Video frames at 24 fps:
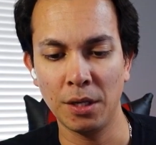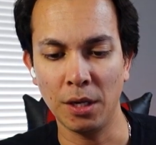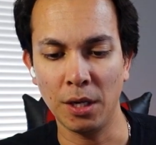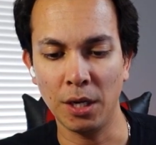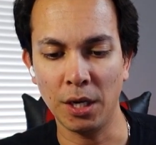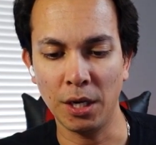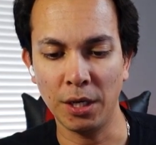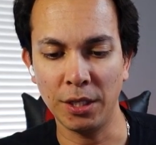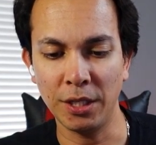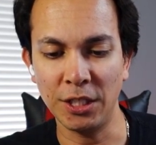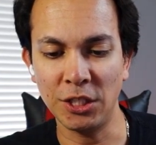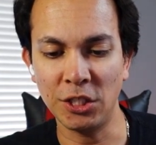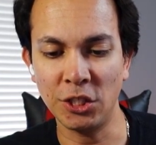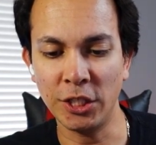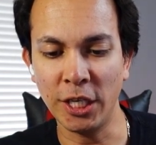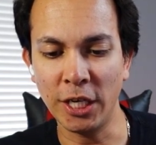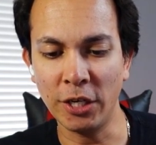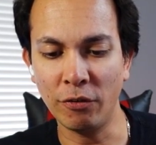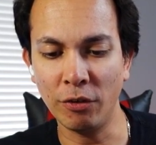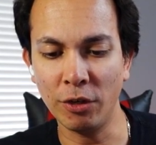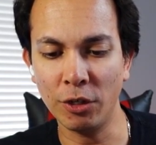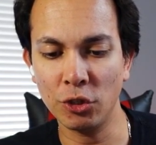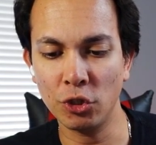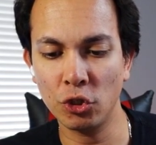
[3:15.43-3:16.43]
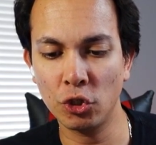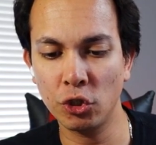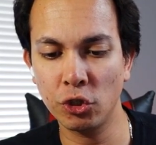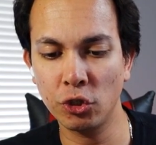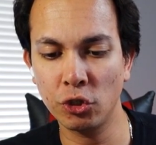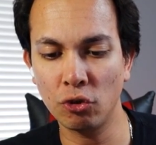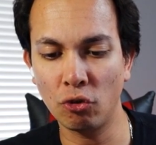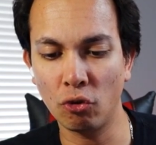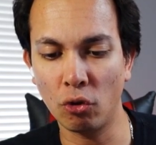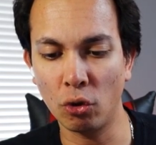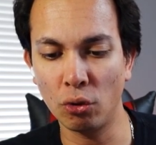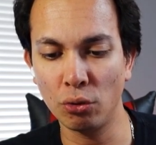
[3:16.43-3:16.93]
the Sacred
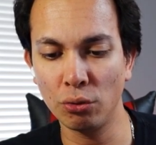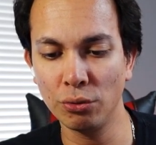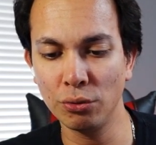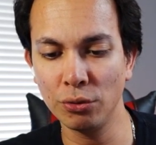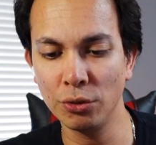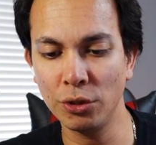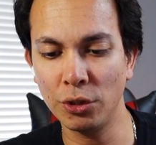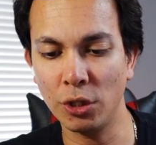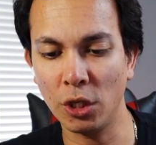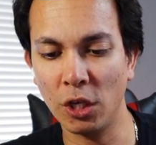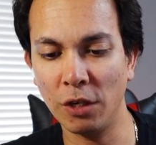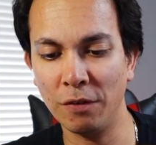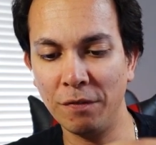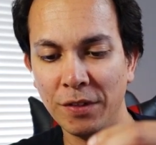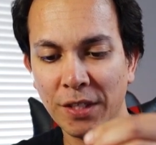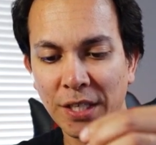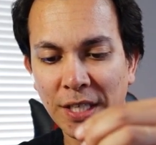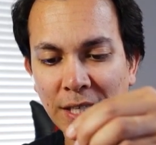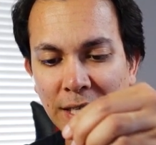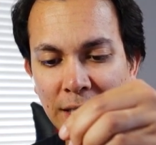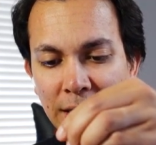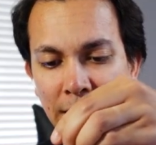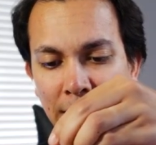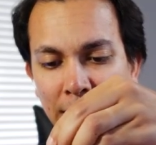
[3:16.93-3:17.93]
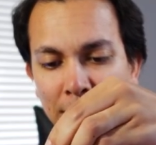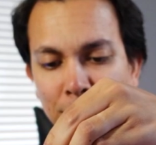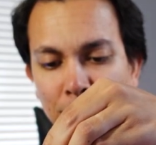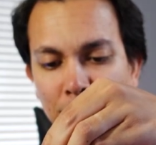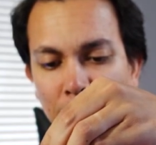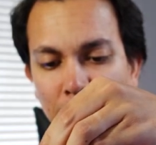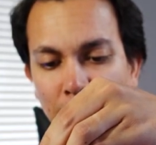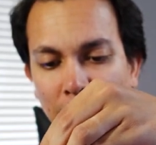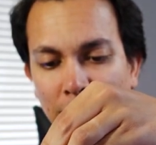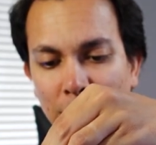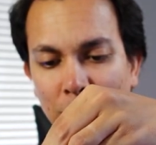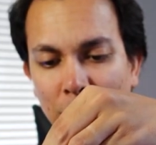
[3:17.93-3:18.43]
Scrolls of the
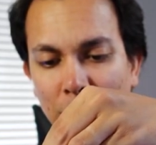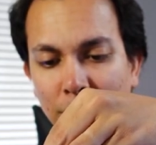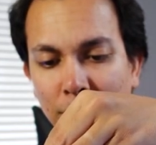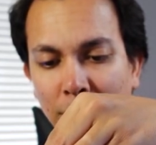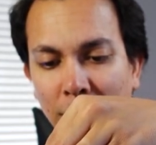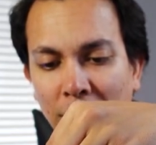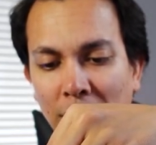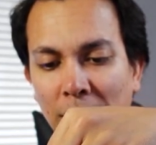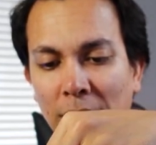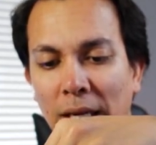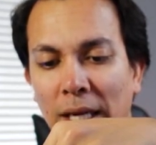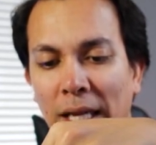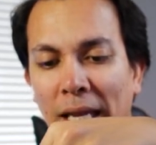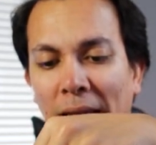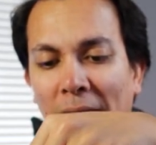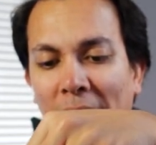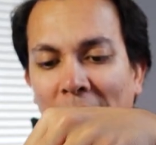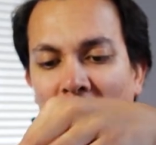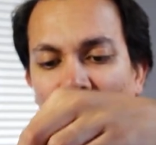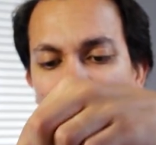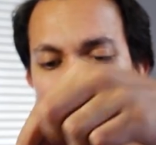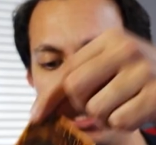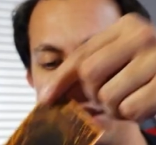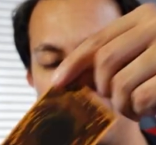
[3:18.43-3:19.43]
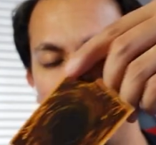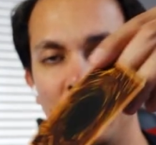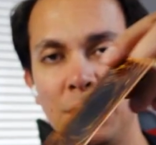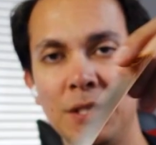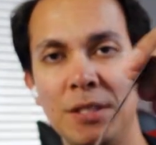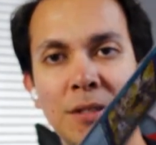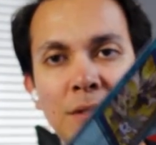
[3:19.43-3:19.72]
Gizmic Legend.